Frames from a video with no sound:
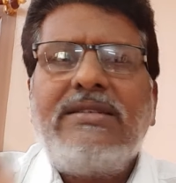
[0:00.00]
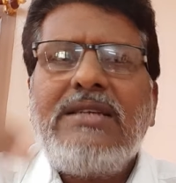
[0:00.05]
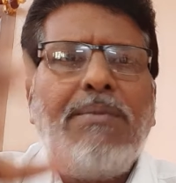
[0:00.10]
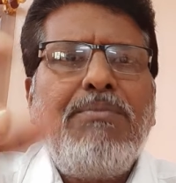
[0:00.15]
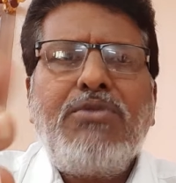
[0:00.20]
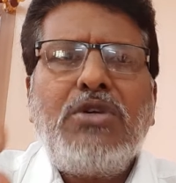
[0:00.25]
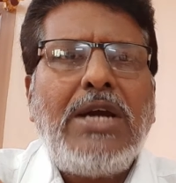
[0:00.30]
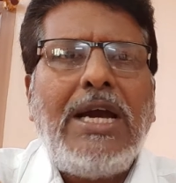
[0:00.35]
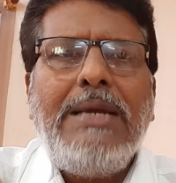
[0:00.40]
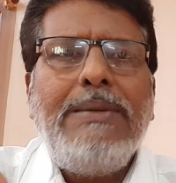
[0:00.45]

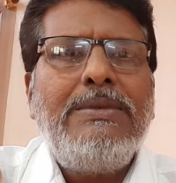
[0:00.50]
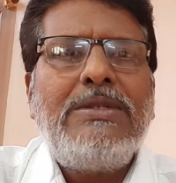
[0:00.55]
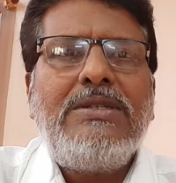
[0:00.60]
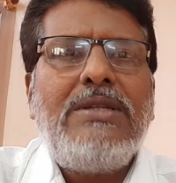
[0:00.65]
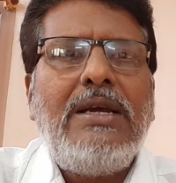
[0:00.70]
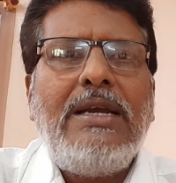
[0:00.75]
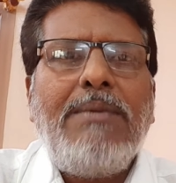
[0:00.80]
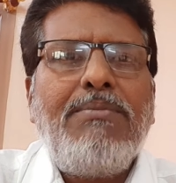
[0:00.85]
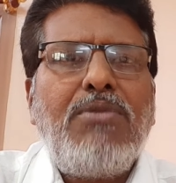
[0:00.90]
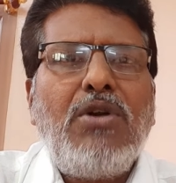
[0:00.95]
Sometimes
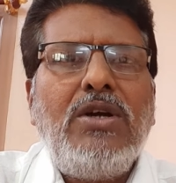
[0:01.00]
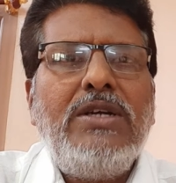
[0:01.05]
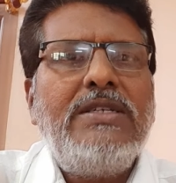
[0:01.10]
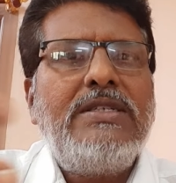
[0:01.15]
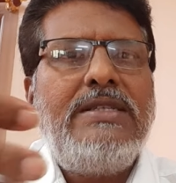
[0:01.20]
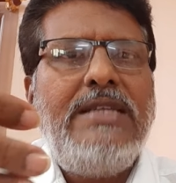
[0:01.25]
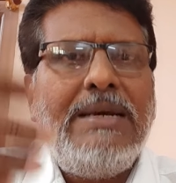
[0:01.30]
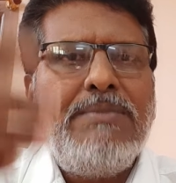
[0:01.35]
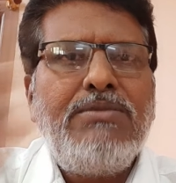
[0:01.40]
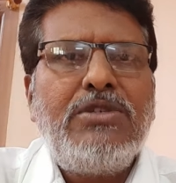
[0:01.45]
the
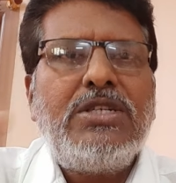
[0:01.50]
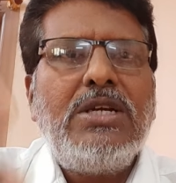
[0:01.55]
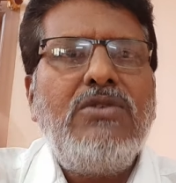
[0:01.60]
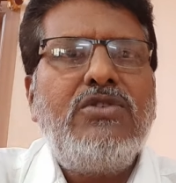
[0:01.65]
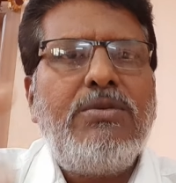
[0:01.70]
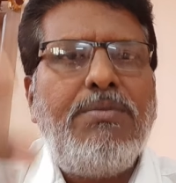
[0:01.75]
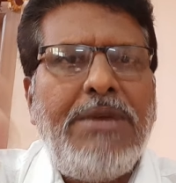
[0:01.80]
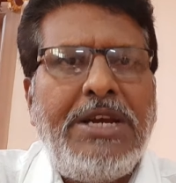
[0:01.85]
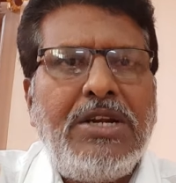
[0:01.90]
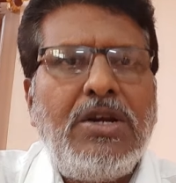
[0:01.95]
employees
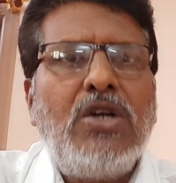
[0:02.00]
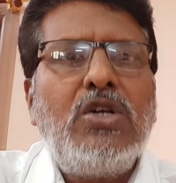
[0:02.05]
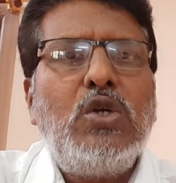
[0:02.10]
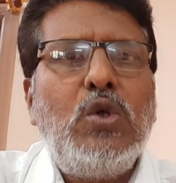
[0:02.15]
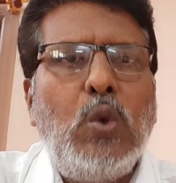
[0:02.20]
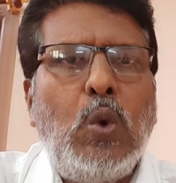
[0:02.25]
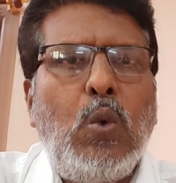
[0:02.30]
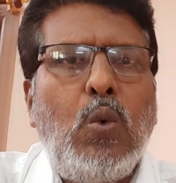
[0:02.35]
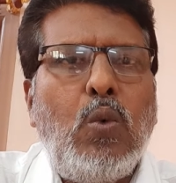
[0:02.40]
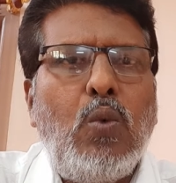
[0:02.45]
themselves may not
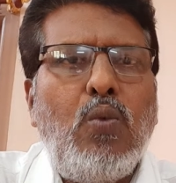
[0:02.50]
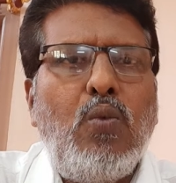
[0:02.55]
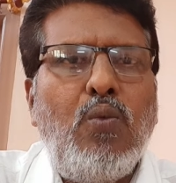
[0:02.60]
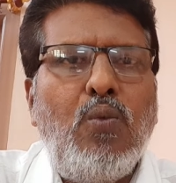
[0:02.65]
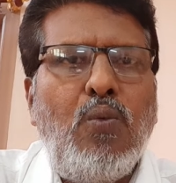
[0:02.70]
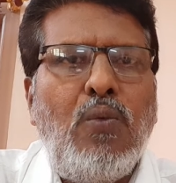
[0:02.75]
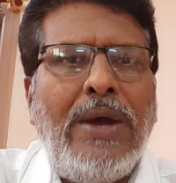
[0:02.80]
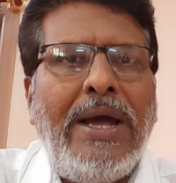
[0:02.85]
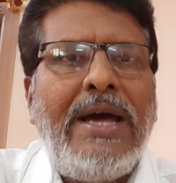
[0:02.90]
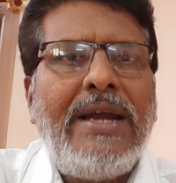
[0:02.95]
know
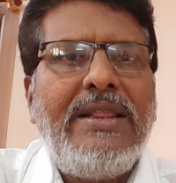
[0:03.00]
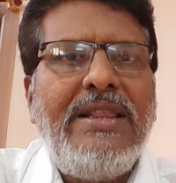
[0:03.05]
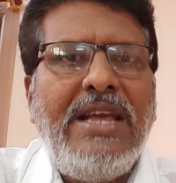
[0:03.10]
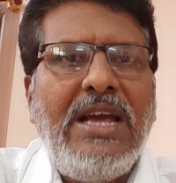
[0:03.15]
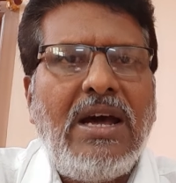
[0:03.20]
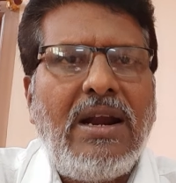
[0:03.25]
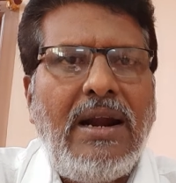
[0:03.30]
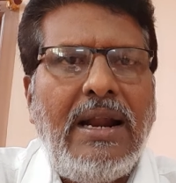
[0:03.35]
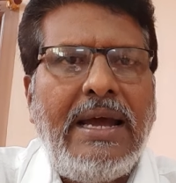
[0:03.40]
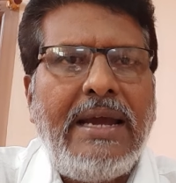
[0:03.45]
where they
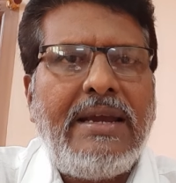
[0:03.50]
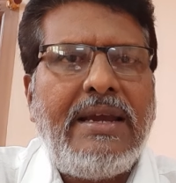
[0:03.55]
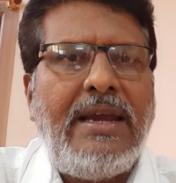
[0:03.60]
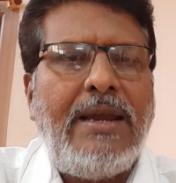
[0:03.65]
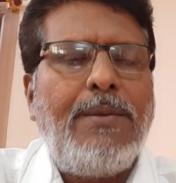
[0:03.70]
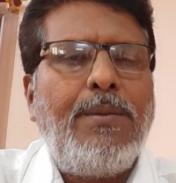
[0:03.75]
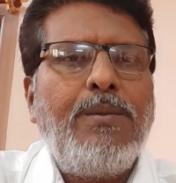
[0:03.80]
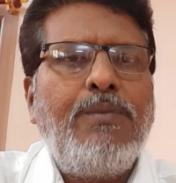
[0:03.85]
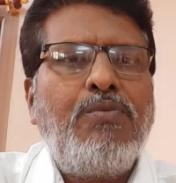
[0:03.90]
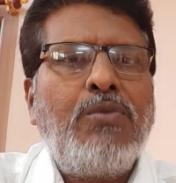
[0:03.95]
are
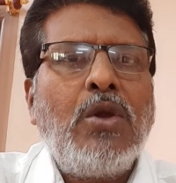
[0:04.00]
lacking.